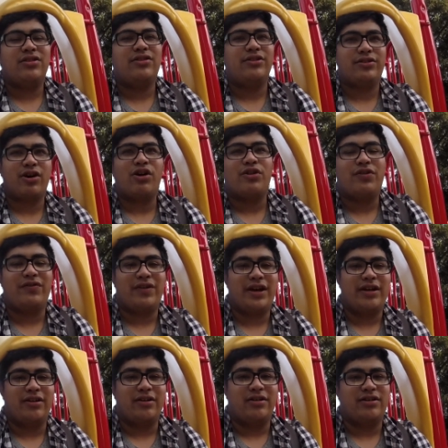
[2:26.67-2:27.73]
the Darth
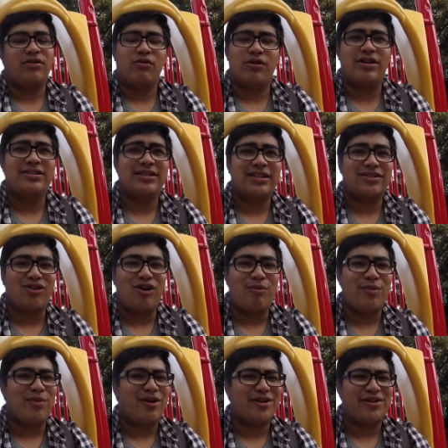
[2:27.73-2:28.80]
Vader, or he's like the
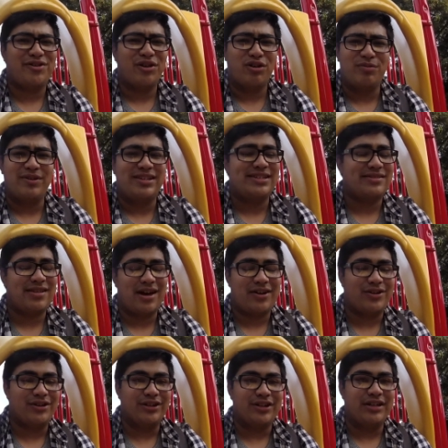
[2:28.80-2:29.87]
Obi-Wan Kenobi. He's
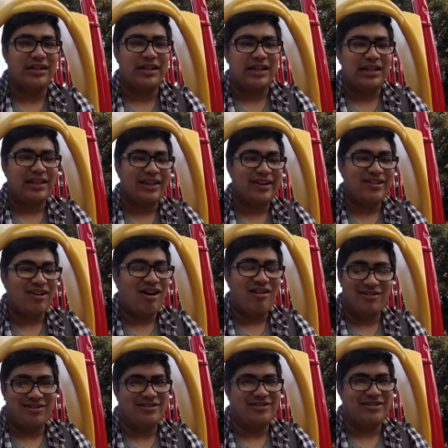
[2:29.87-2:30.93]
that good, like
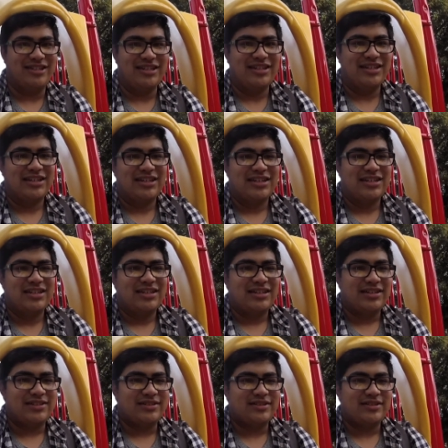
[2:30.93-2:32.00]
honestly
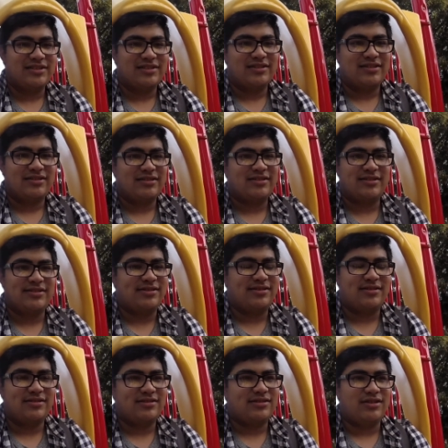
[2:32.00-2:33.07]

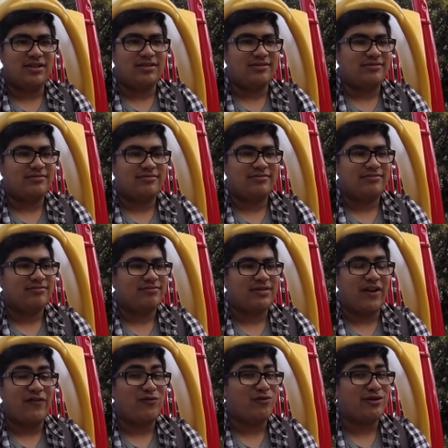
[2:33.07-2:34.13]
because, you know,
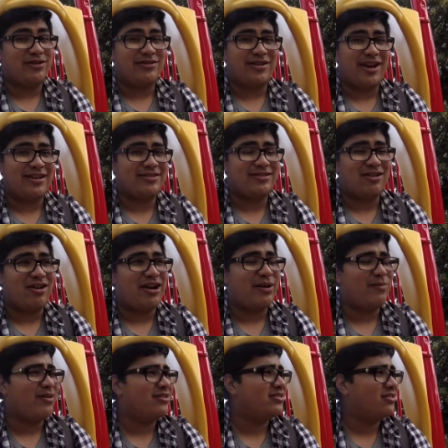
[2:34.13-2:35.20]
everyone likes
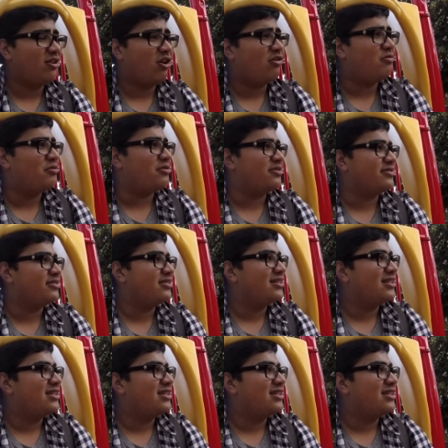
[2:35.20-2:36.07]
talking about Star Wars.